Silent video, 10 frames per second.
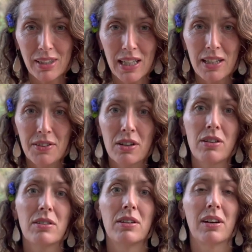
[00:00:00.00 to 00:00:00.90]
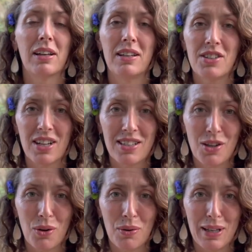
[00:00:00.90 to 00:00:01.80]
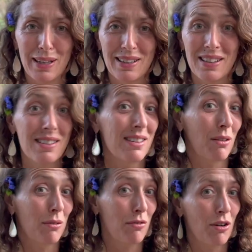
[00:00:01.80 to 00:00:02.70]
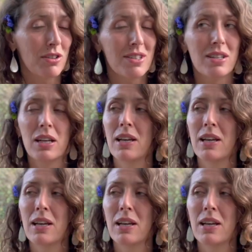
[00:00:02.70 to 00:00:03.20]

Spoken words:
in the garden at Rennes-le-Château in the south of France.